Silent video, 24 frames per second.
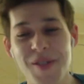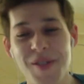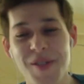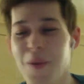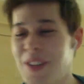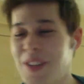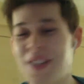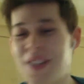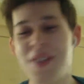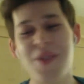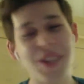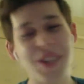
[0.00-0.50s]

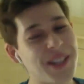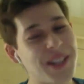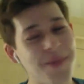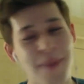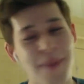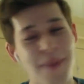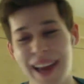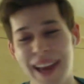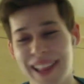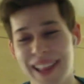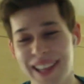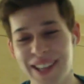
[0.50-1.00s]
she was
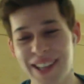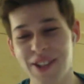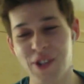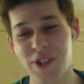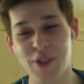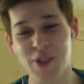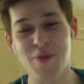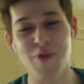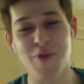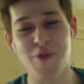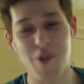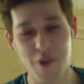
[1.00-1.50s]
smiling
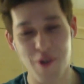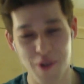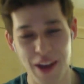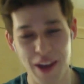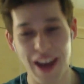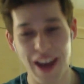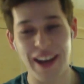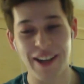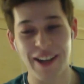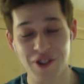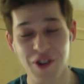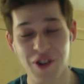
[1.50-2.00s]
just for
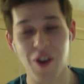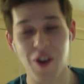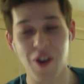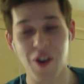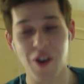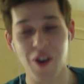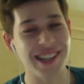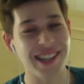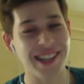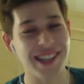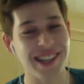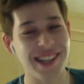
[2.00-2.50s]
getting
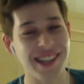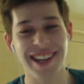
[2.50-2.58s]
chosen,